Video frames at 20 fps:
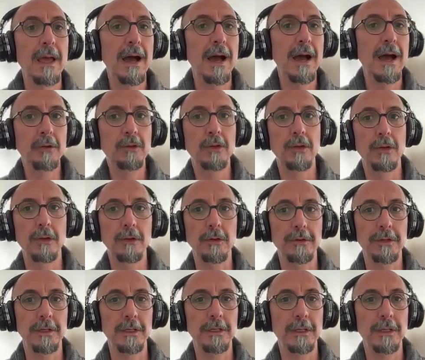how to
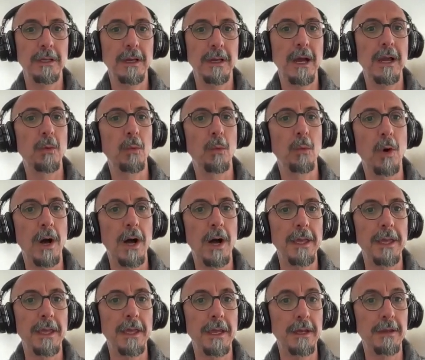use it, and
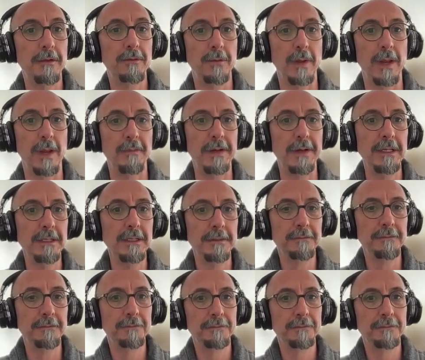why it is relevant?